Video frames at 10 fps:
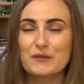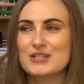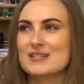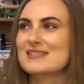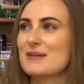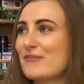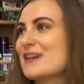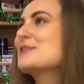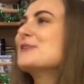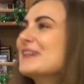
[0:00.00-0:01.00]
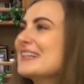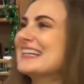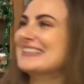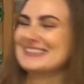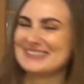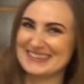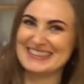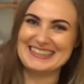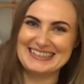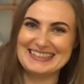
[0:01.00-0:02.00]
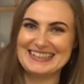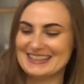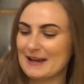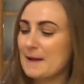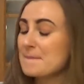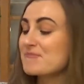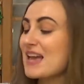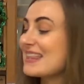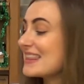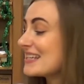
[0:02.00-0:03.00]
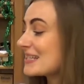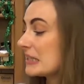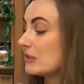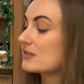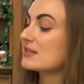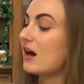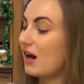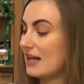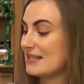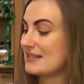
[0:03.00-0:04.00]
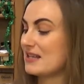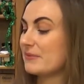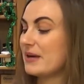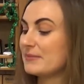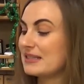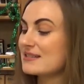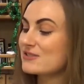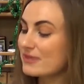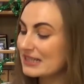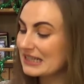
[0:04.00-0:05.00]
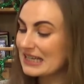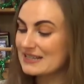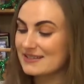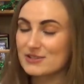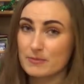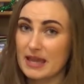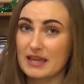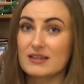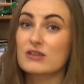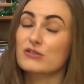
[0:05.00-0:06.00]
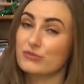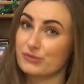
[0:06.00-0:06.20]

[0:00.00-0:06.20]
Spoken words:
just some of us, we cannot really eat it. And this looks awesome. I mean, it's really easy to make,